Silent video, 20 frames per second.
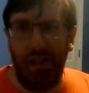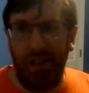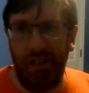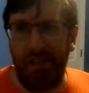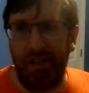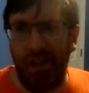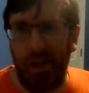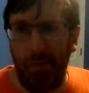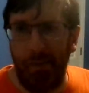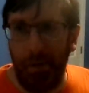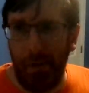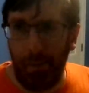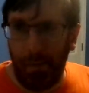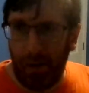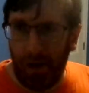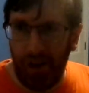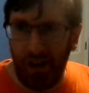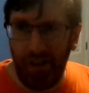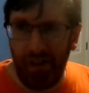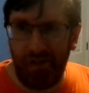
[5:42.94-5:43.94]
going to be
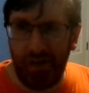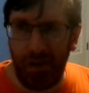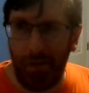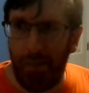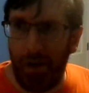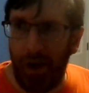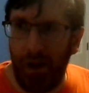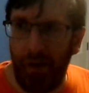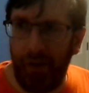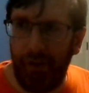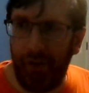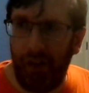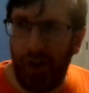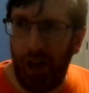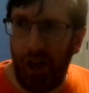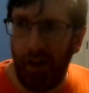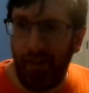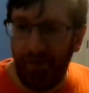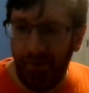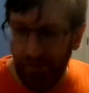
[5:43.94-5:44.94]
part of tomorrow's
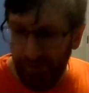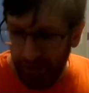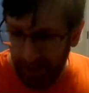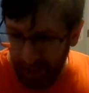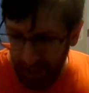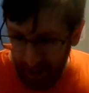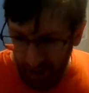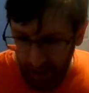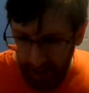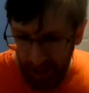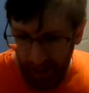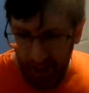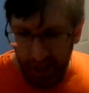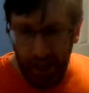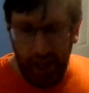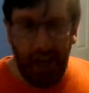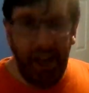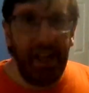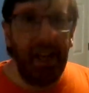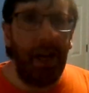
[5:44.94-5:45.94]
vlog
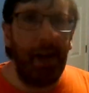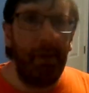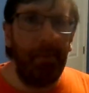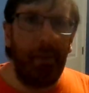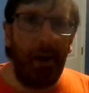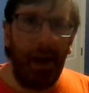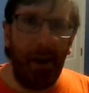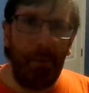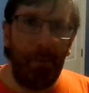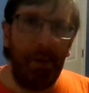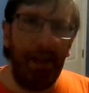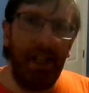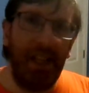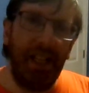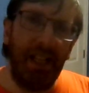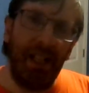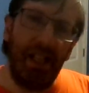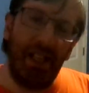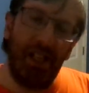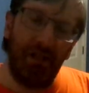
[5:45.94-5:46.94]
and I might
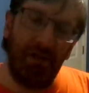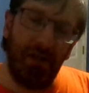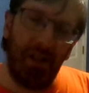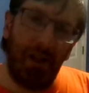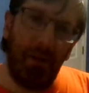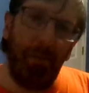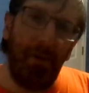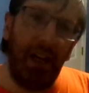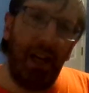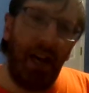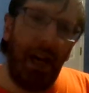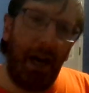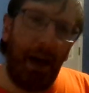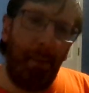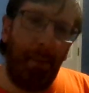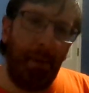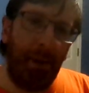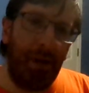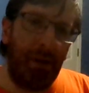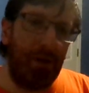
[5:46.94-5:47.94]
be a little bit
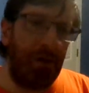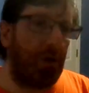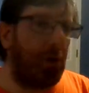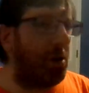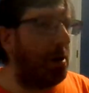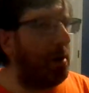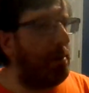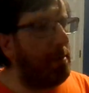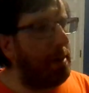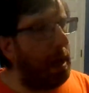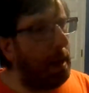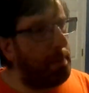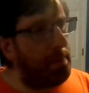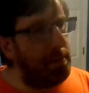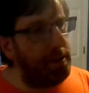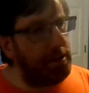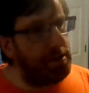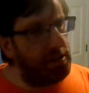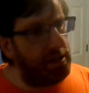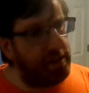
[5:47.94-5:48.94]
happier or I might
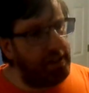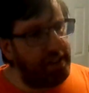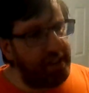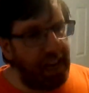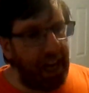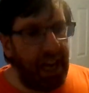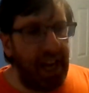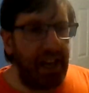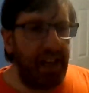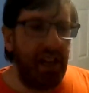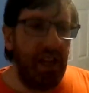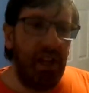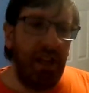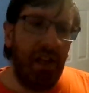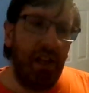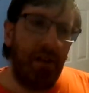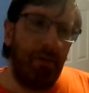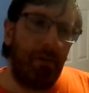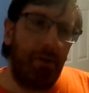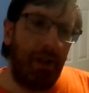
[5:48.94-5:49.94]
be a little sad.
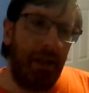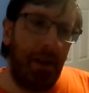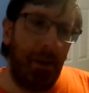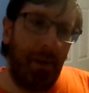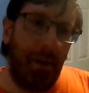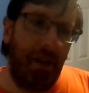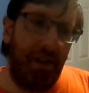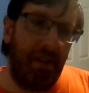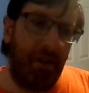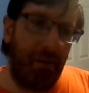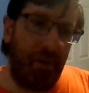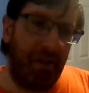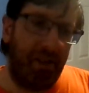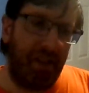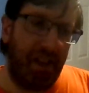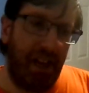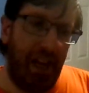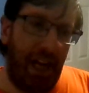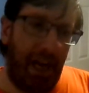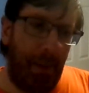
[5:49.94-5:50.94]
Really depends on what's
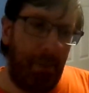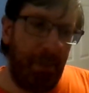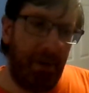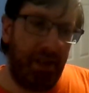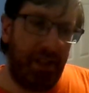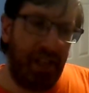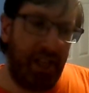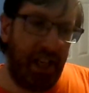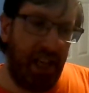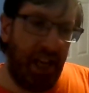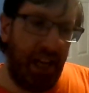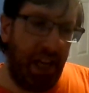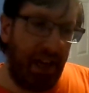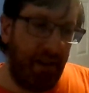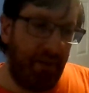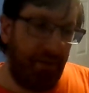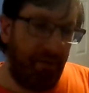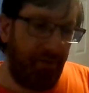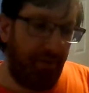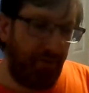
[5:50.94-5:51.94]
going to happen today.
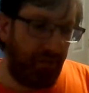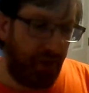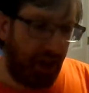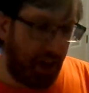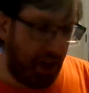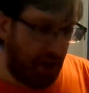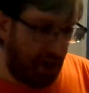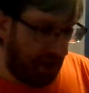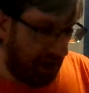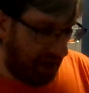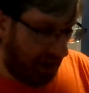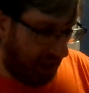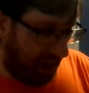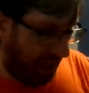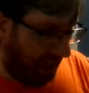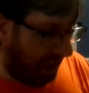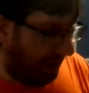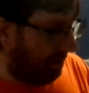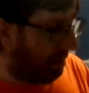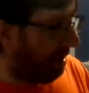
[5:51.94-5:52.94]

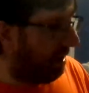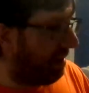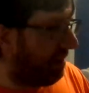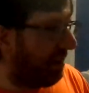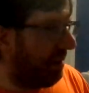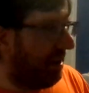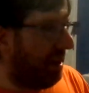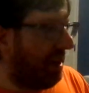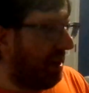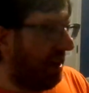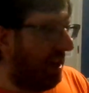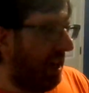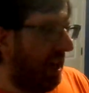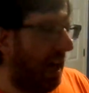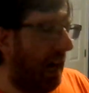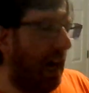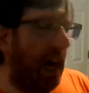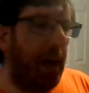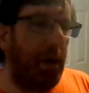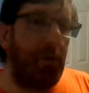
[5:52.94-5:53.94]
Anyways,
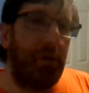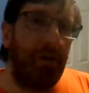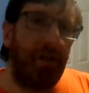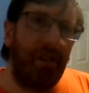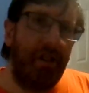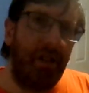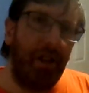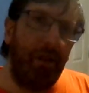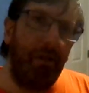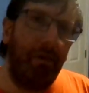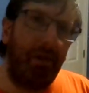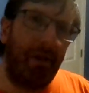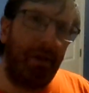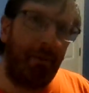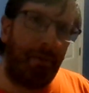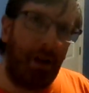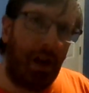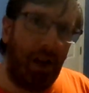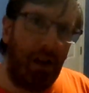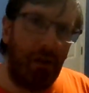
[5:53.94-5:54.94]
I will see you
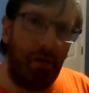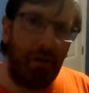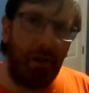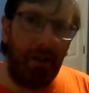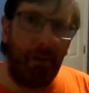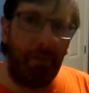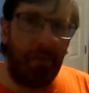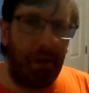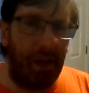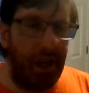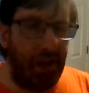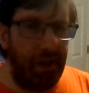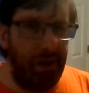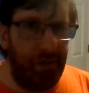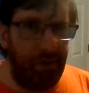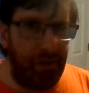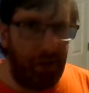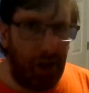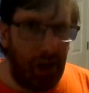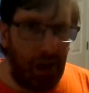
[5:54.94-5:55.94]
tomorrow with a brand new
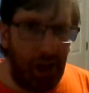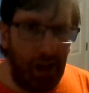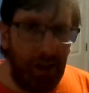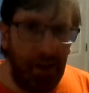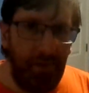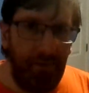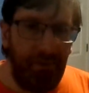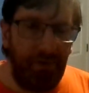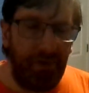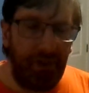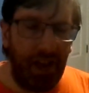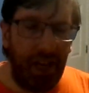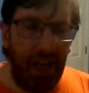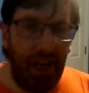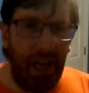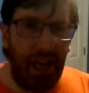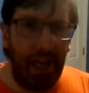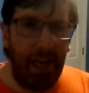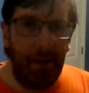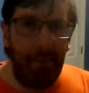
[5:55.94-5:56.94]
vlog,
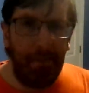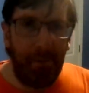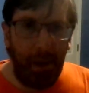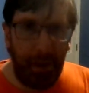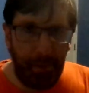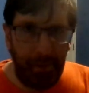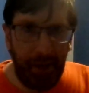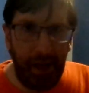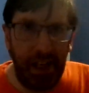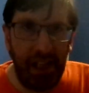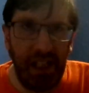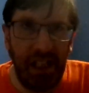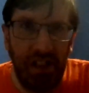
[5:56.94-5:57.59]
and bye bye.